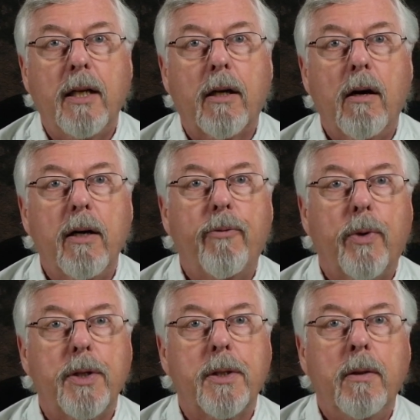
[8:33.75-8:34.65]
They're
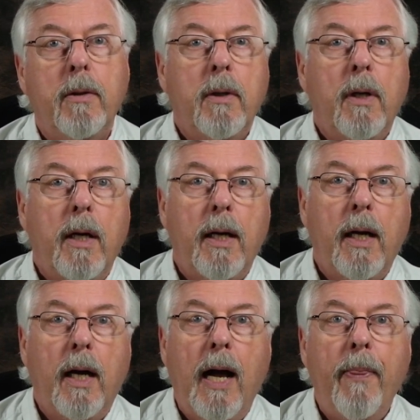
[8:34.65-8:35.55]
carnivores,
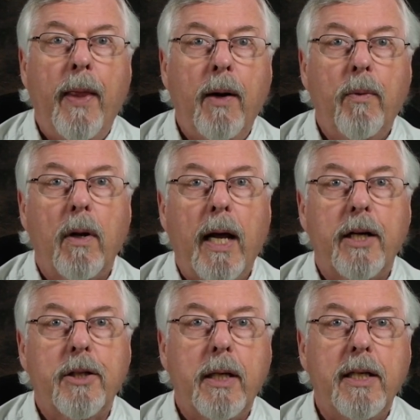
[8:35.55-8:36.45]
and they will
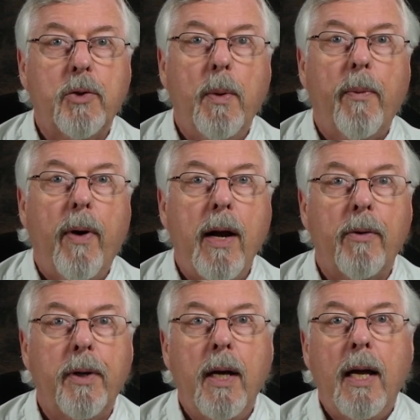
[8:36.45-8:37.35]
actually swim
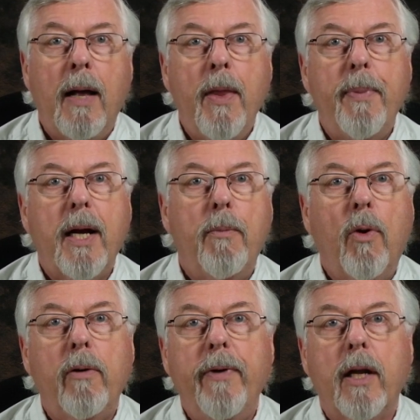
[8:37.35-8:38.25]
around, and they become
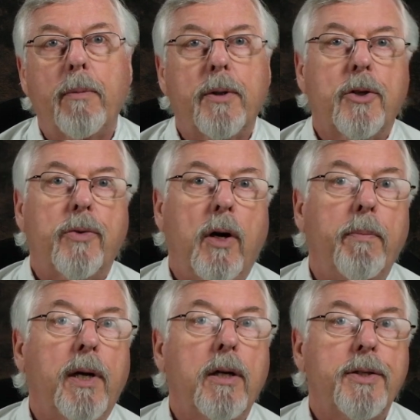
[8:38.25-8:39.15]
more available to trout
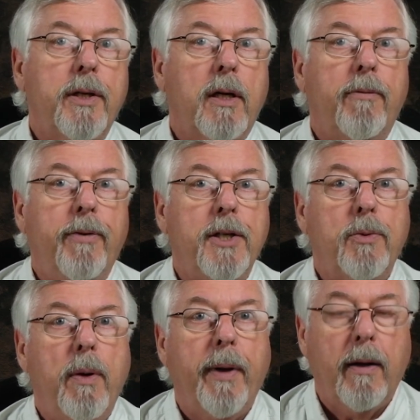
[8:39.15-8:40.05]
because they are free
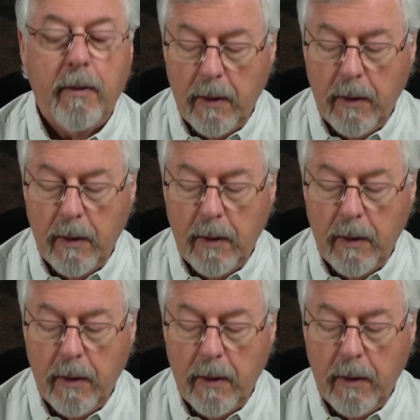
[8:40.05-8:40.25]
swimming.